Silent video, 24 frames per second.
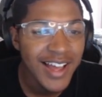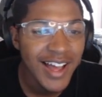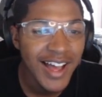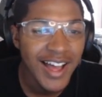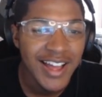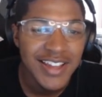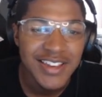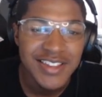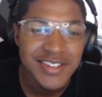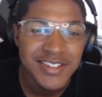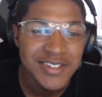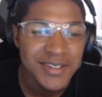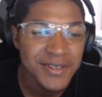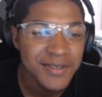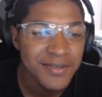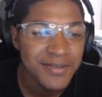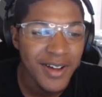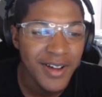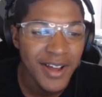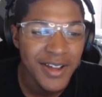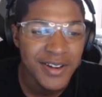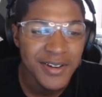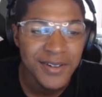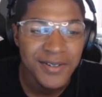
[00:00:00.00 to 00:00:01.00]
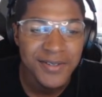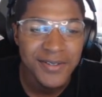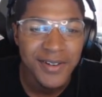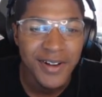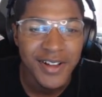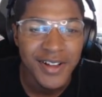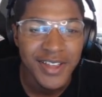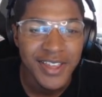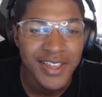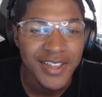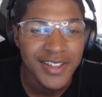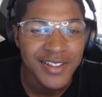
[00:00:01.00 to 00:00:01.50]
I need to find a
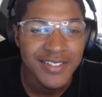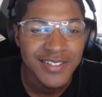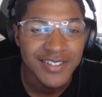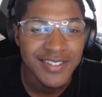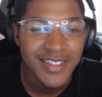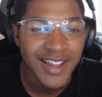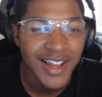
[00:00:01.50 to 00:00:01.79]
fucking